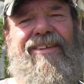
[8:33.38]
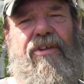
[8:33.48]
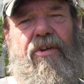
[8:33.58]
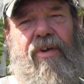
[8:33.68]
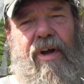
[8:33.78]
into
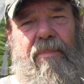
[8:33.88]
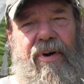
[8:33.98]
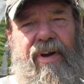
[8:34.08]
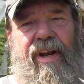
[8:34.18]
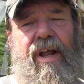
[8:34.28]
the dry
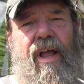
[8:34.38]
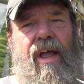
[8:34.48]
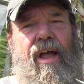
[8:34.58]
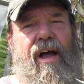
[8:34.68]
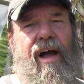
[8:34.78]
period,
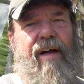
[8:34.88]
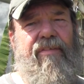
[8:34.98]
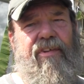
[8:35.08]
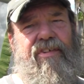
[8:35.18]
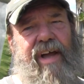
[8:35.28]
I've
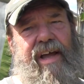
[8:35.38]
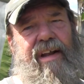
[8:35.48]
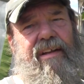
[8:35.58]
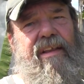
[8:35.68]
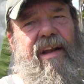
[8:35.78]

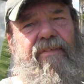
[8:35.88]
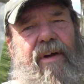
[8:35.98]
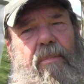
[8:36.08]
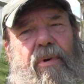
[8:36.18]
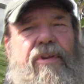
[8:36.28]
decided that if
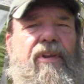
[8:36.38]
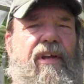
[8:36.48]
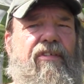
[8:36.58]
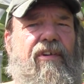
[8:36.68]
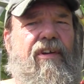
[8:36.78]
I put
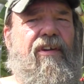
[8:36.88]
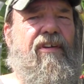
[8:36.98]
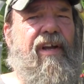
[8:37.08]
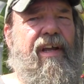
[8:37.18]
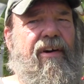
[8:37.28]
things in
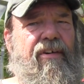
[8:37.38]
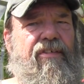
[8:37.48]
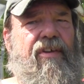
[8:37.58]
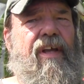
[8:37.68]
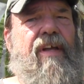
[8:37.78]

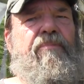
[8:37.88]
containers